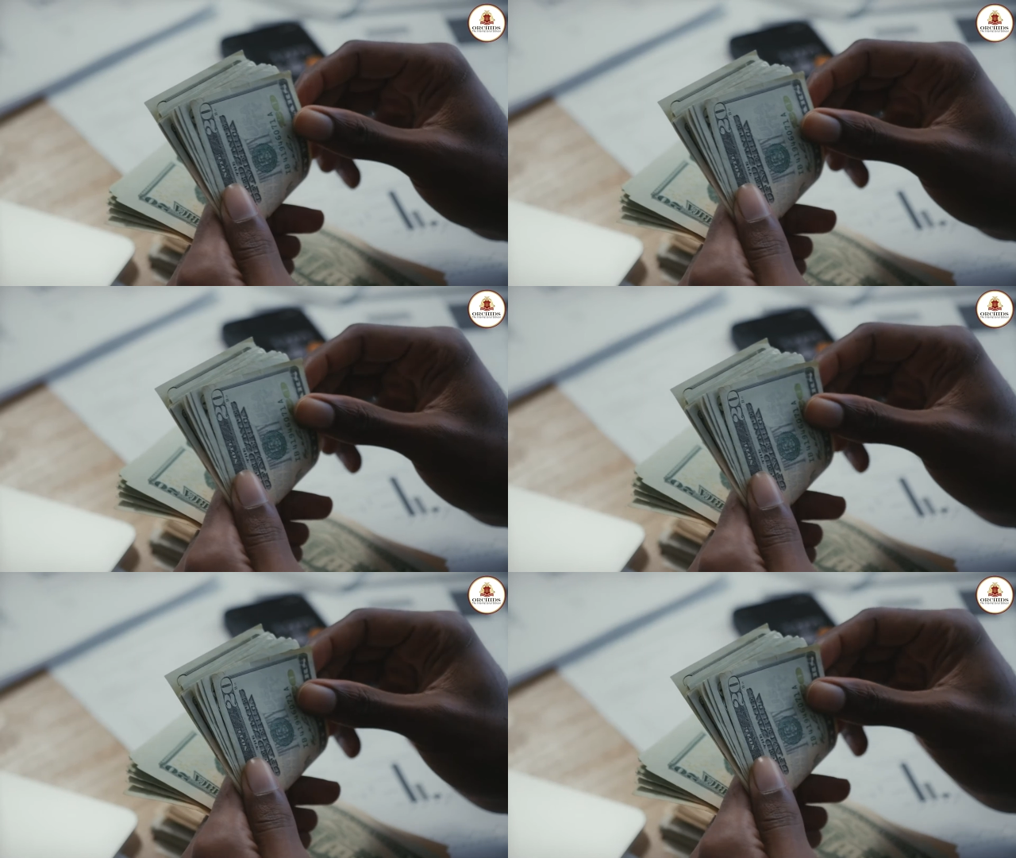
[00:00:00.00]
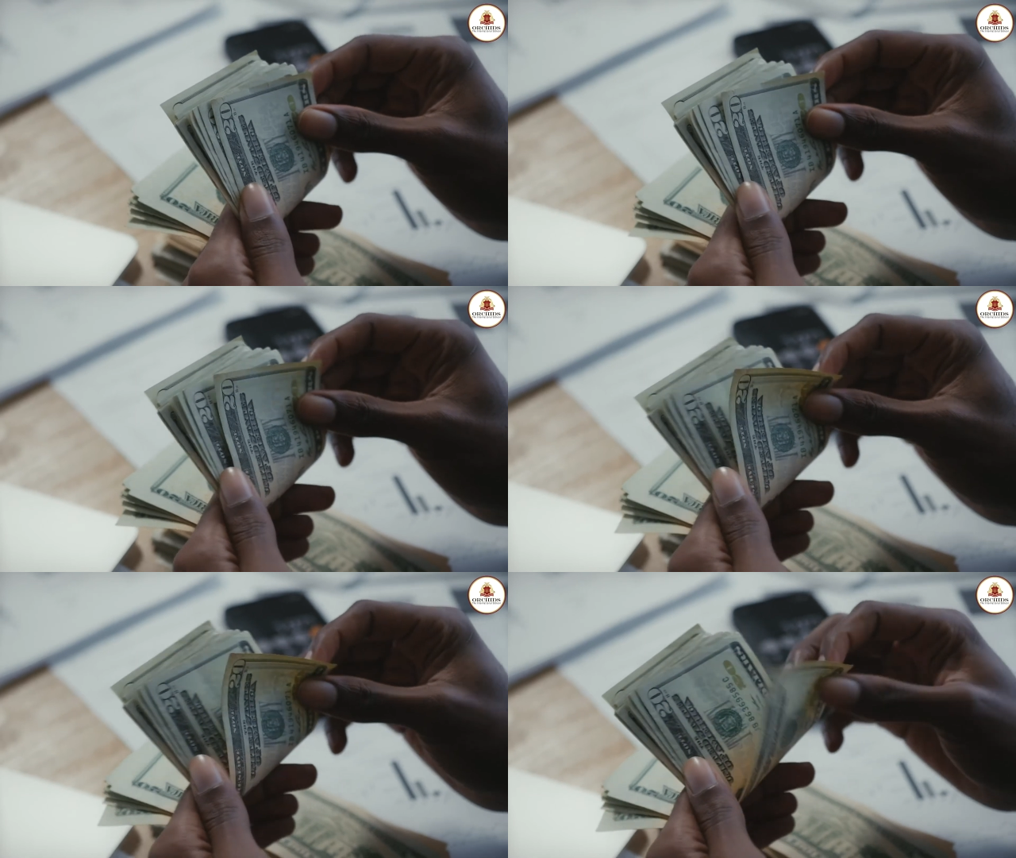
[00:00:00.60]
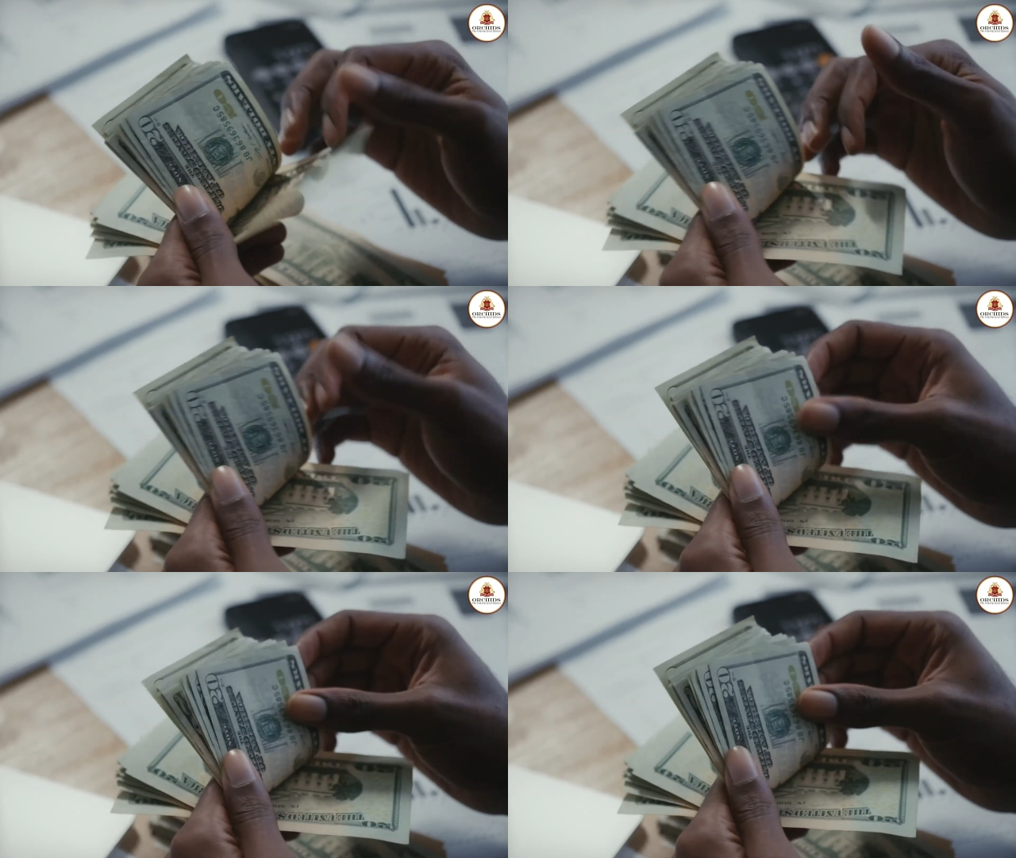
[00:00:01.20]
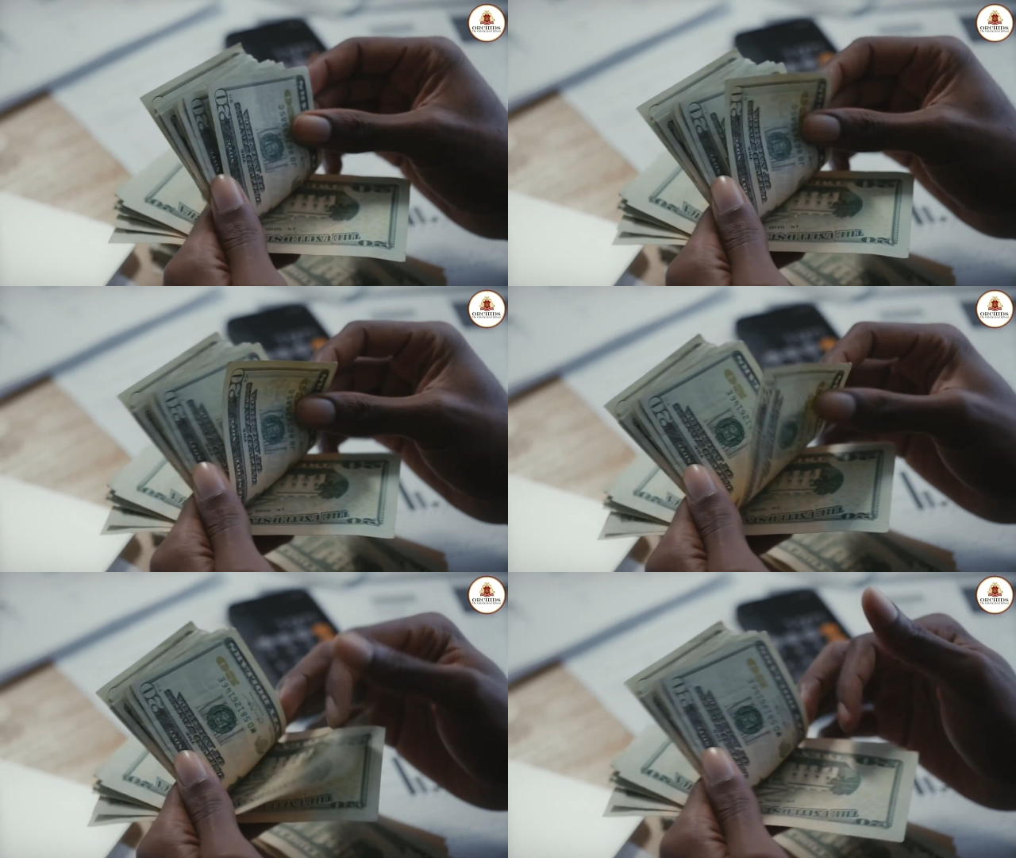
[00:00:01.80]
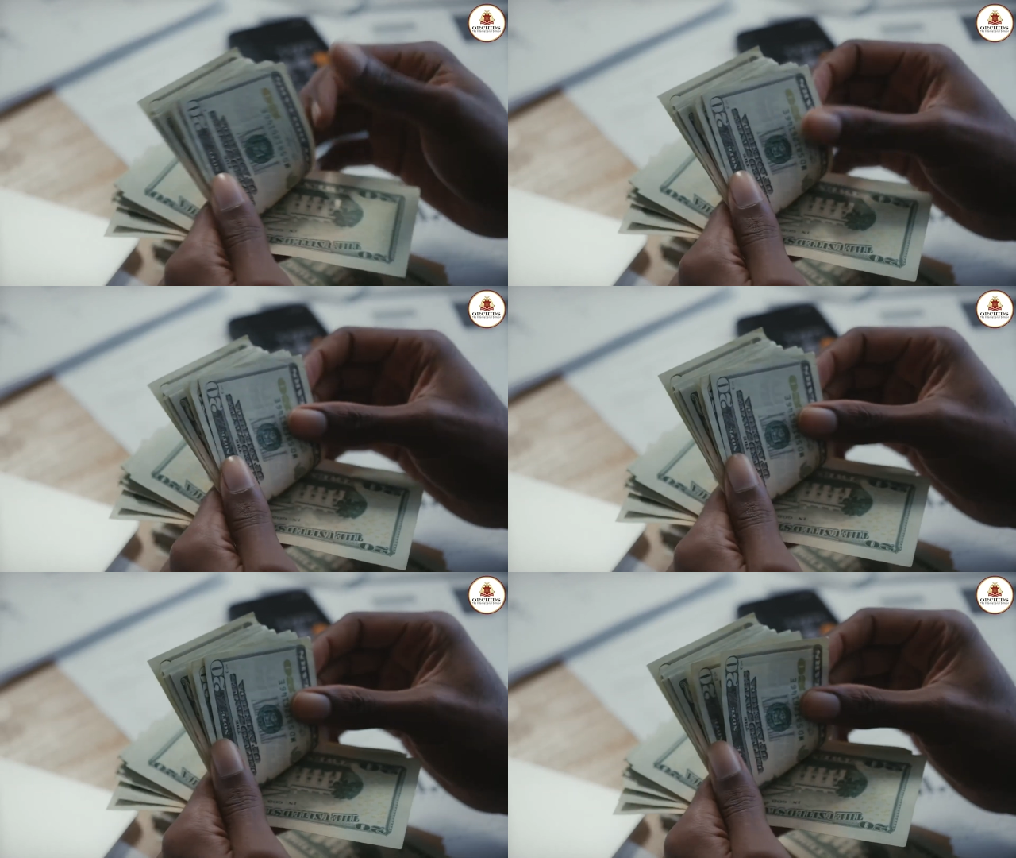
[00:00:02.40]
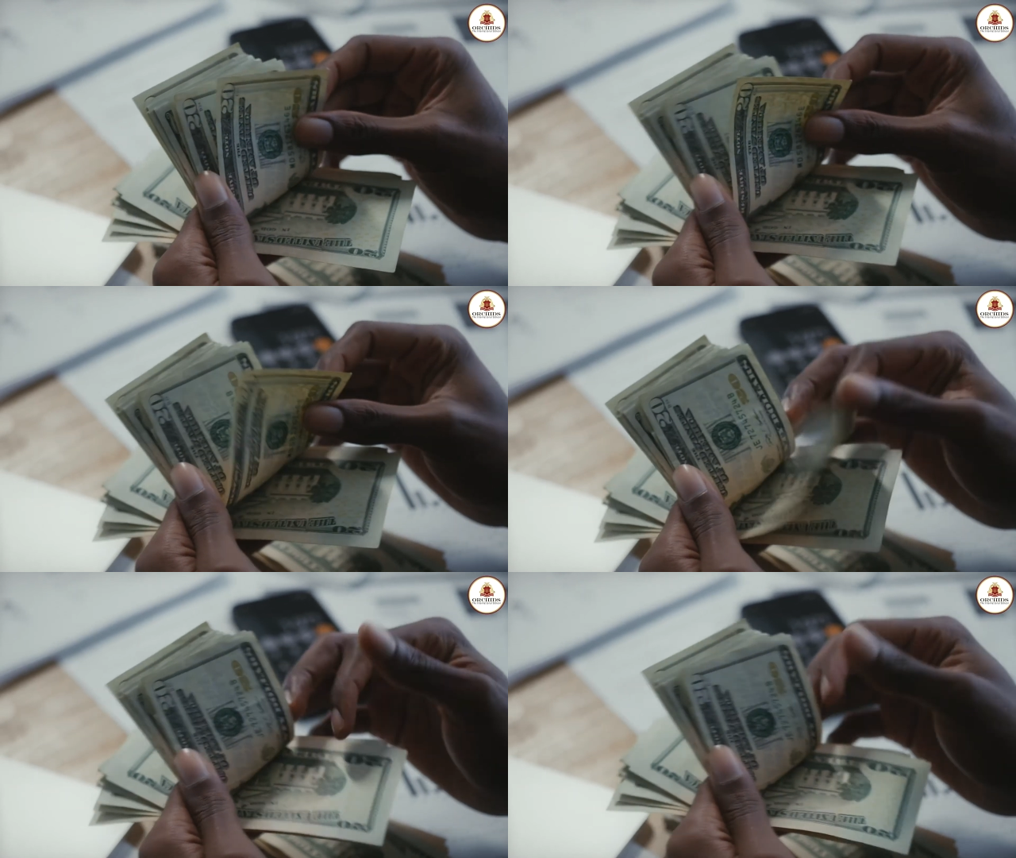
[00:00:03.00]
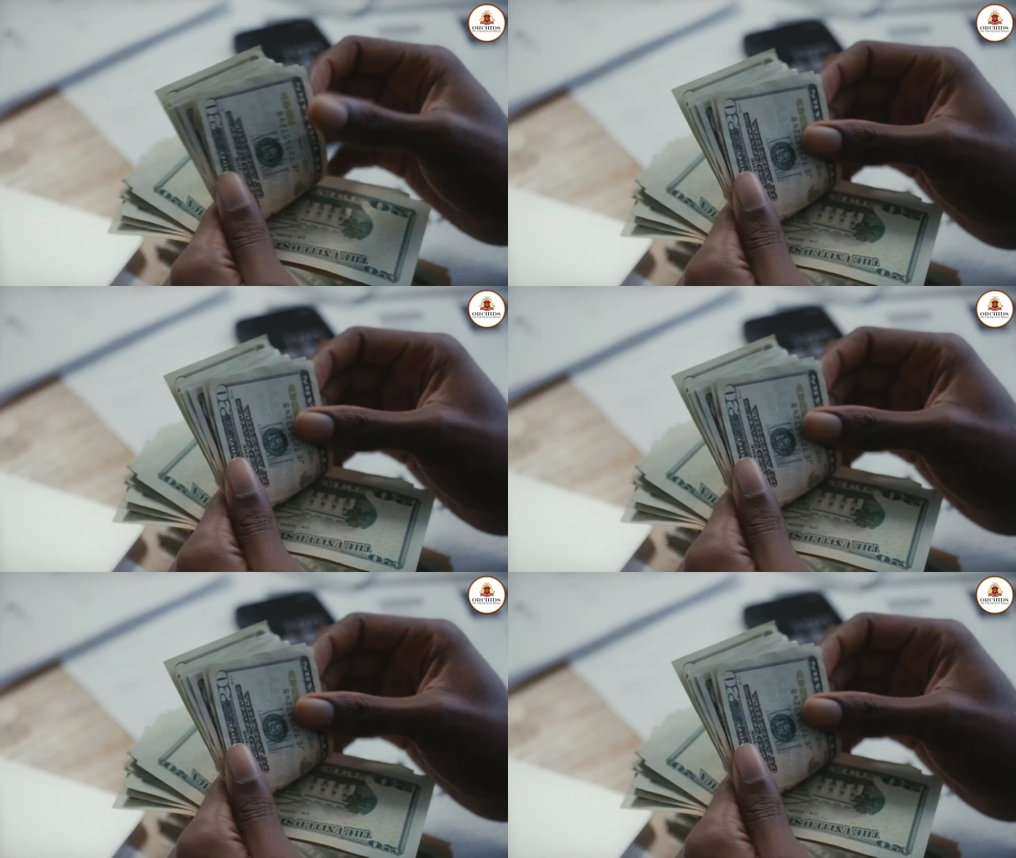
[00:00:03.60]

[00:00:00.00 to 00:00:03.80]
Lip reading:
Nobody's mouth can be seen.